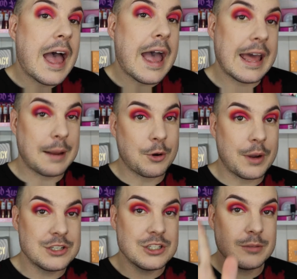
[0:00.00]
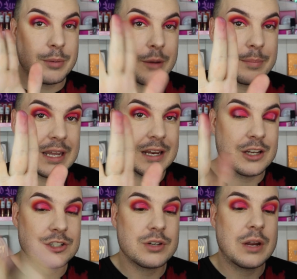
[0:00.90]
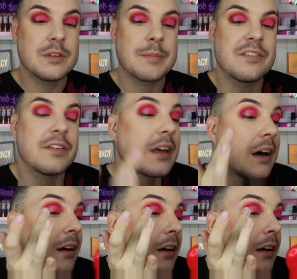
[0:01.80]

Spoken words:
And I'm going to pop in straight with my finger